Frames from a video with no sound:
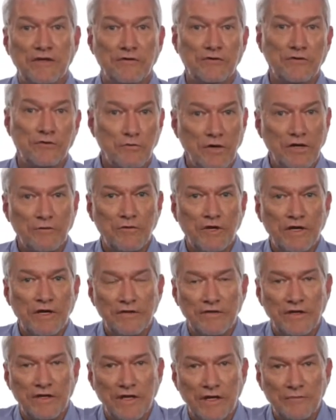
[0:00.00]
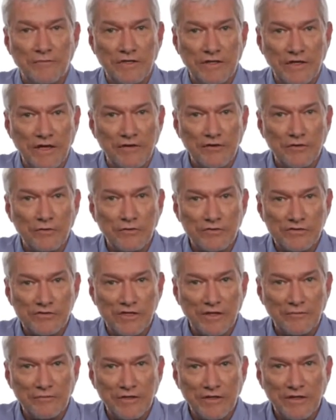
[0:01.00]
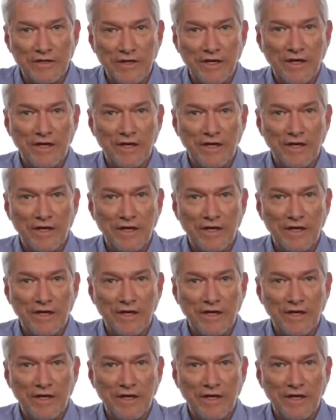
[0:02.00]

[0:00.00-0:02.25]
on the runway and they come together or something?